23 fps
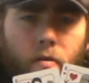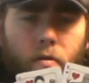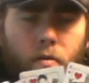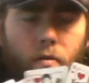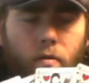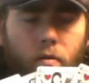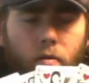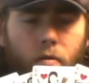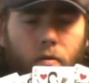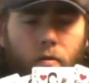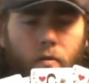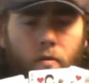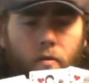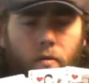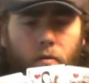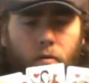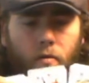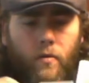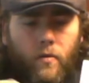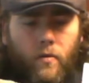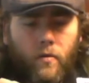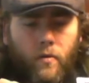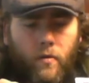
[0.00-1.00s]

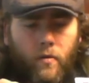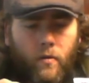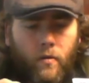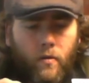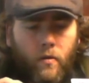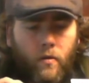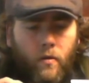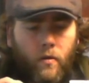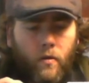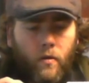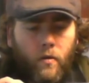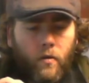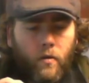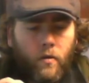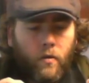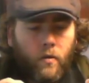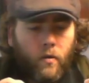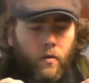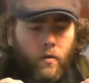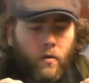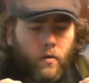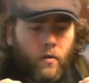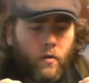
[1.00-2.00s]

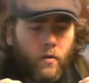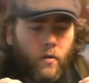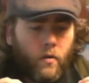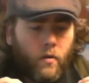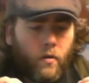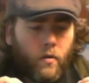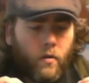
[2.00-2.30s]
(no one is talking)